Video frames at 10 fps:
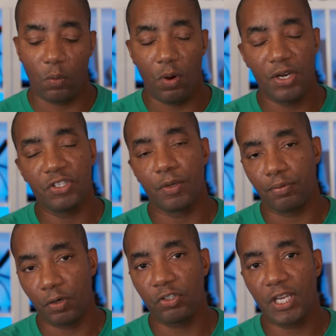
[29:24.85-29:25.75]
One is the
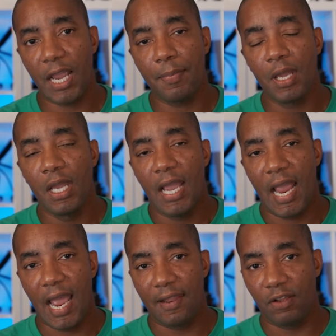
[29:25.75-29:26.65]
ProScape,
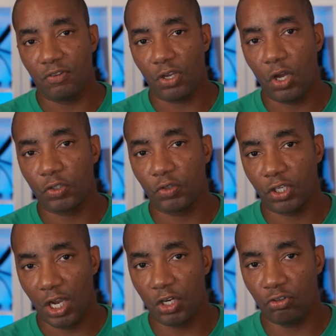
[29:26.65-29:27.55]
and then there's also the
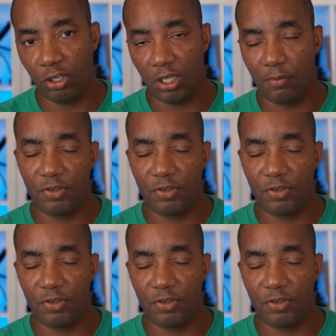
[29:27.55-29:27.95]
Country Club.